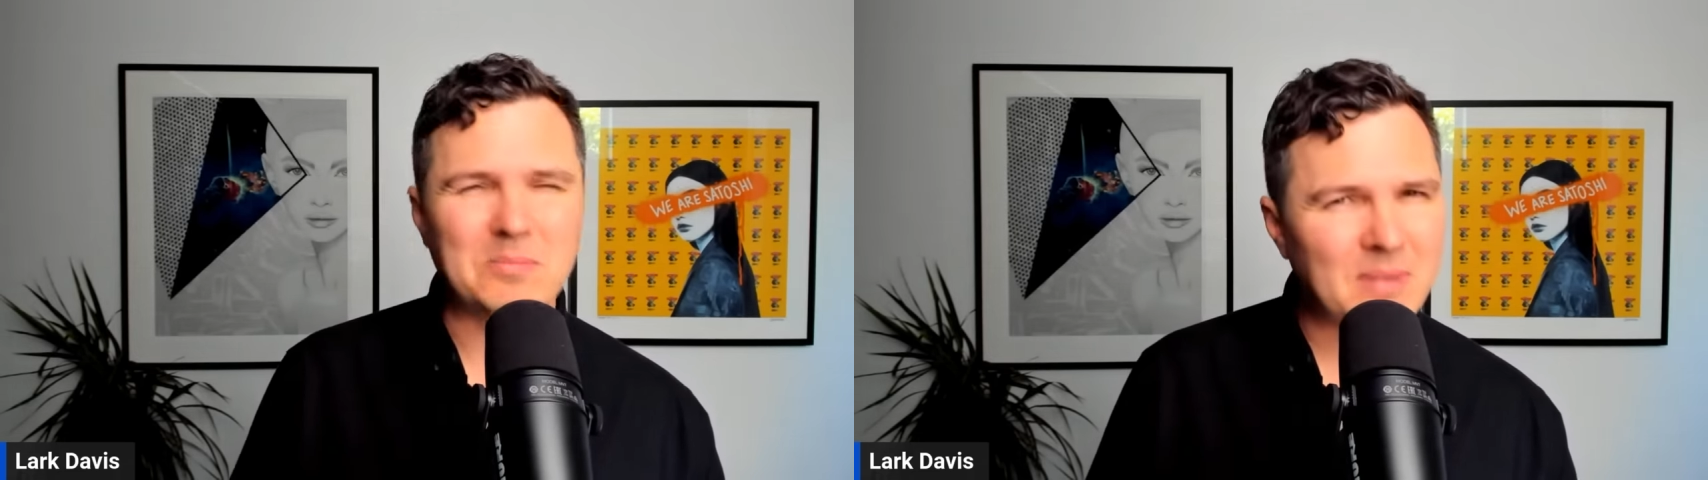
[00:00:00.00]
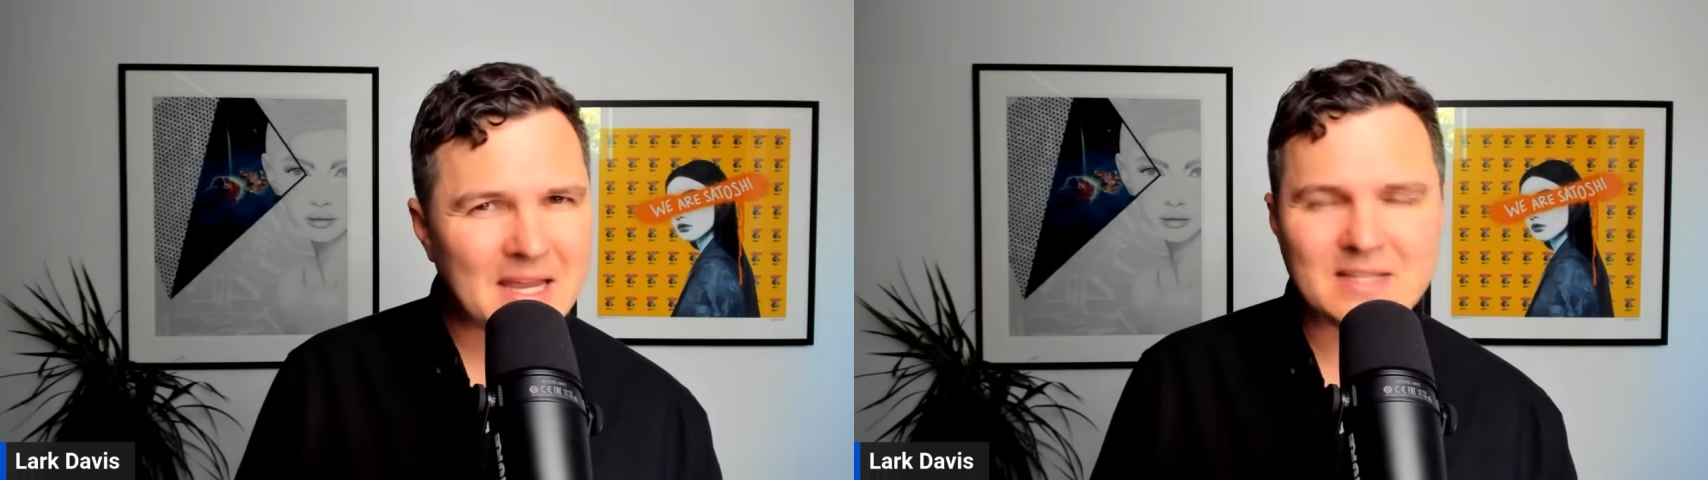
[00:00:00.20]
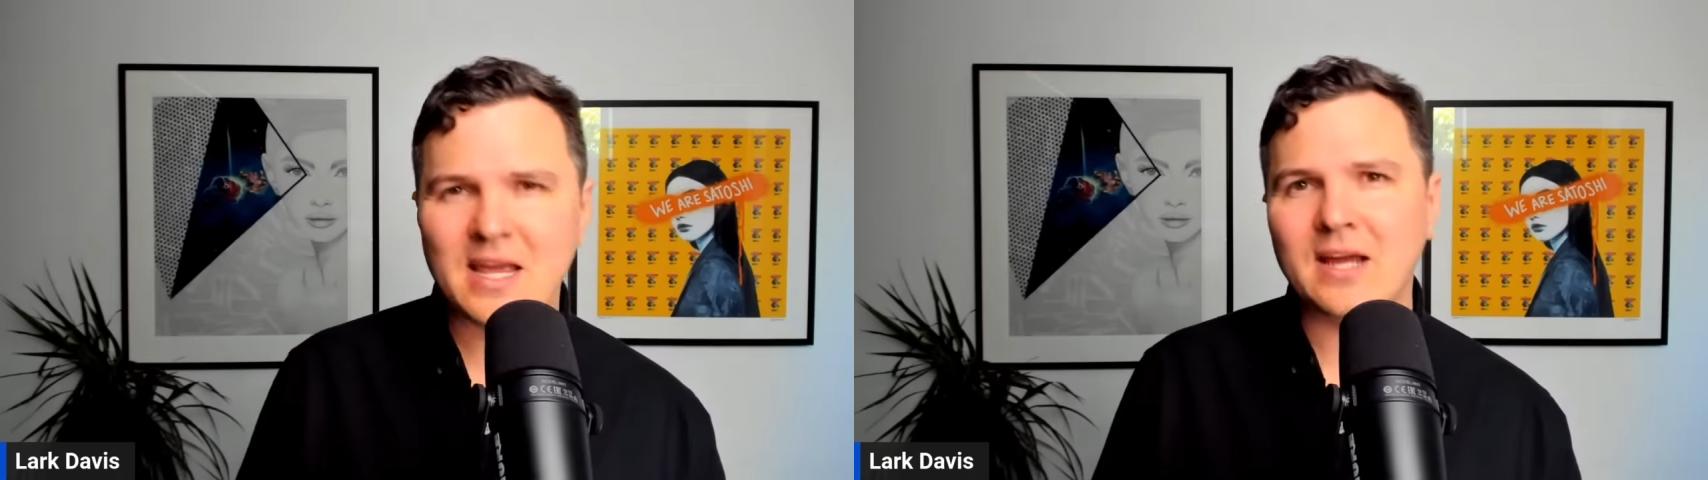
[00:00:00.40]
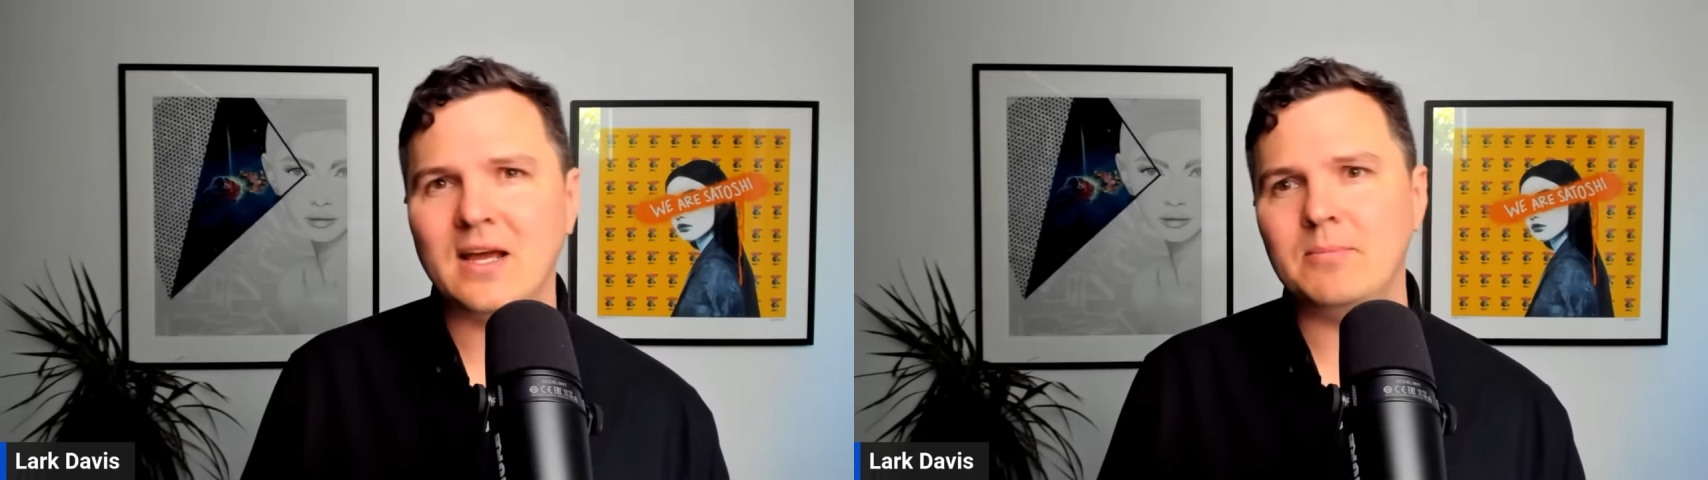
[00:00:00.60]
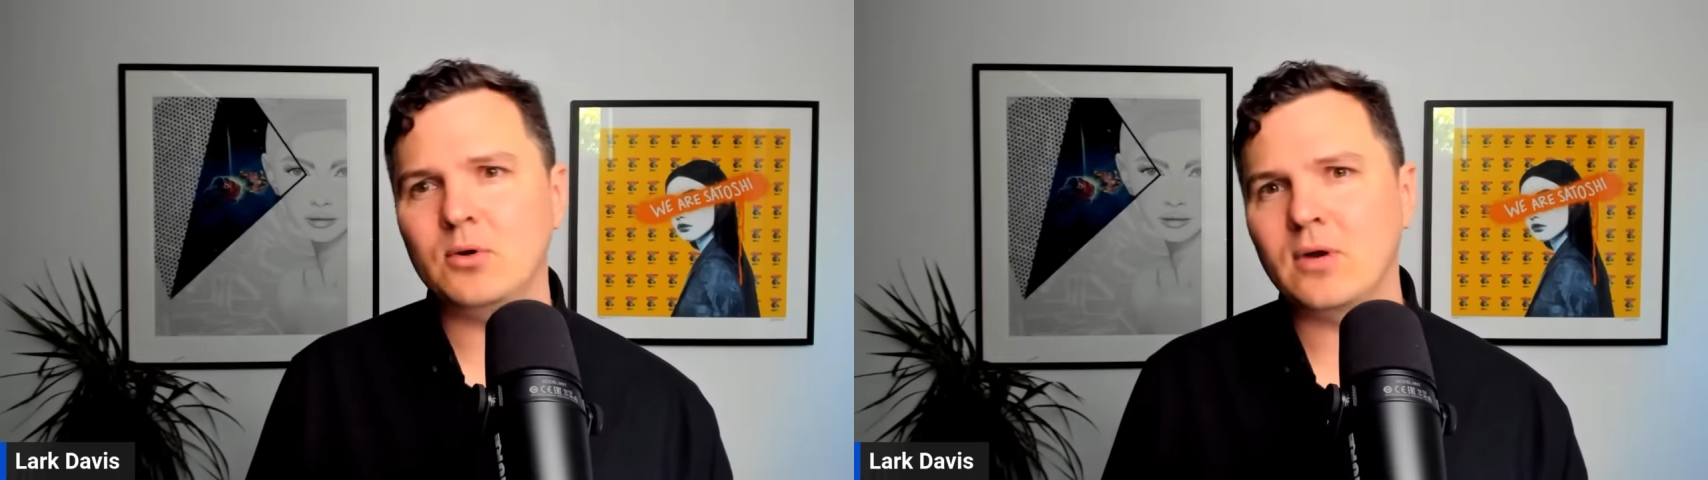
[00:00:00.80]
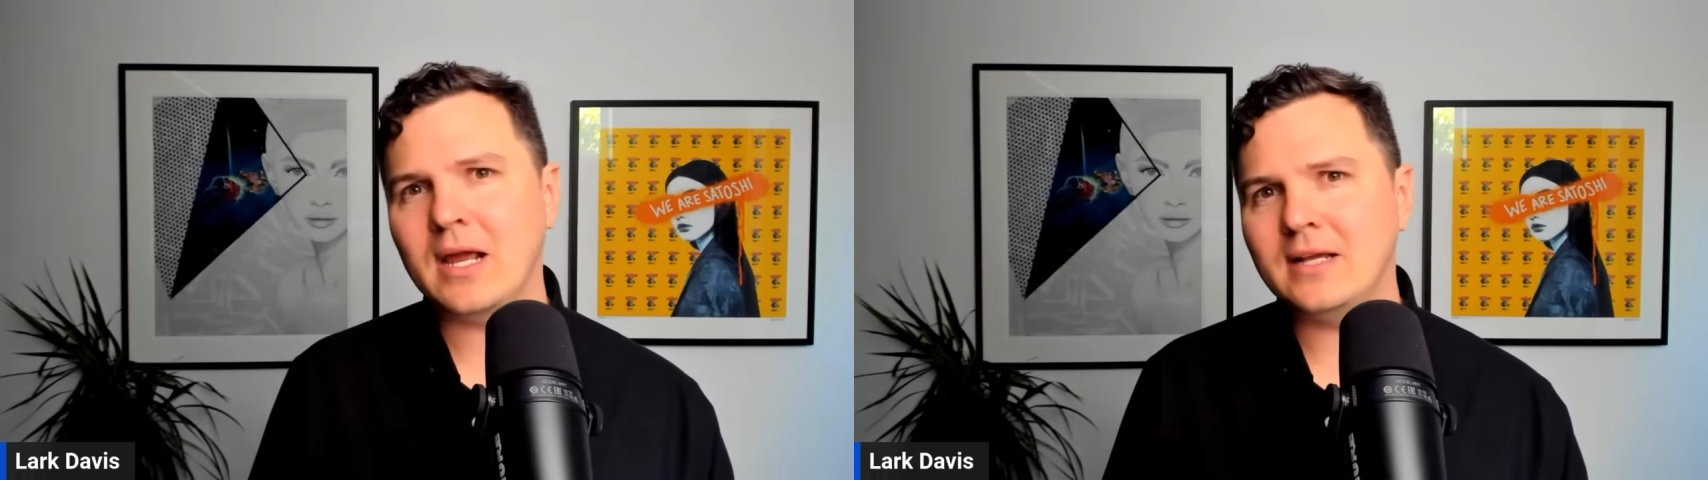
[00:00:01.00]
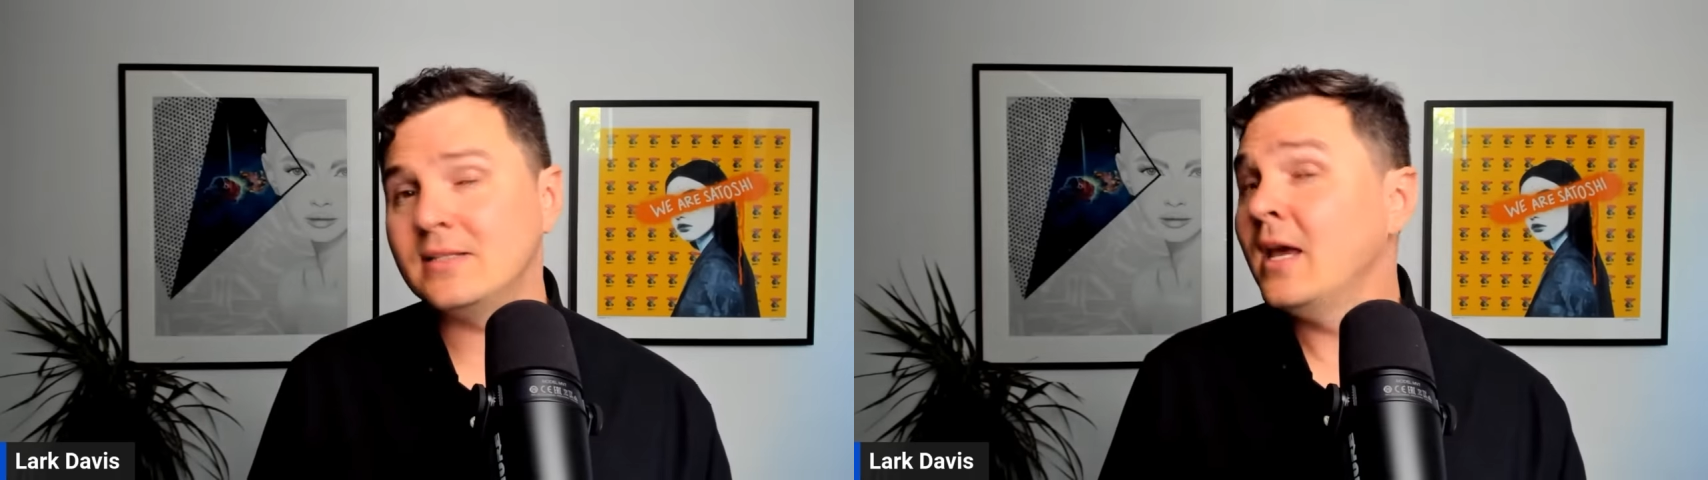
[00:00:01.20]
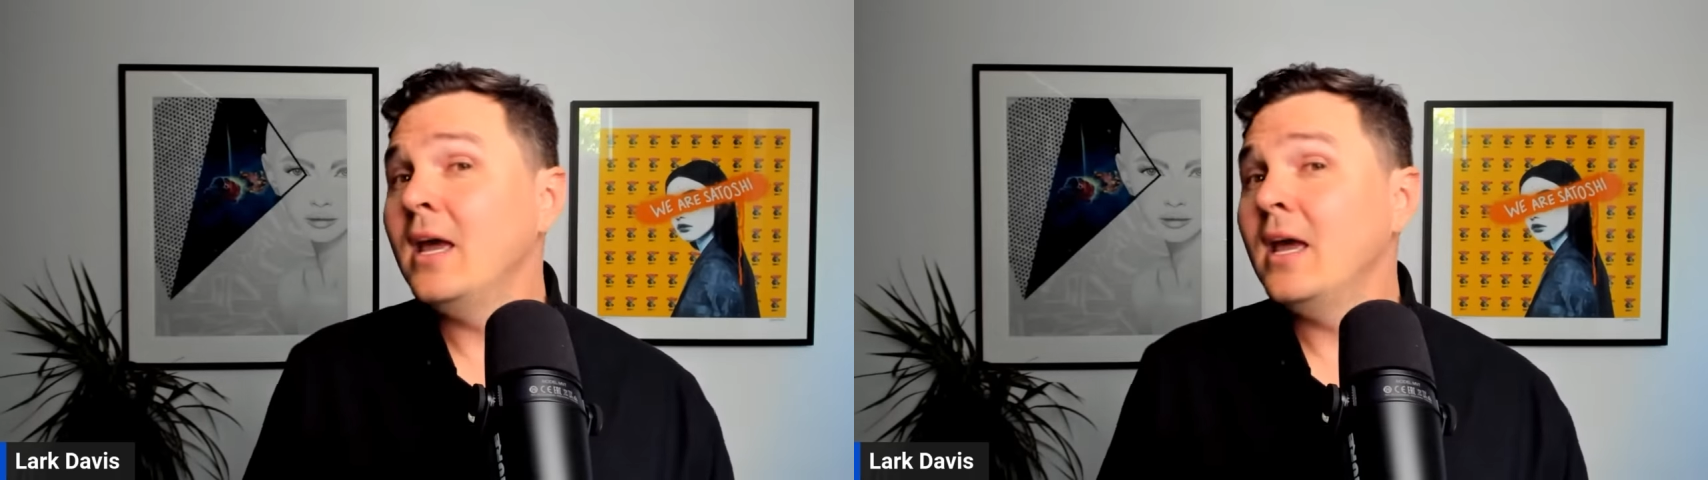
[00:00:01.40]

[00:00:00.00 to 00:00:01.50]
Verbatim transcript: big tech upgrades,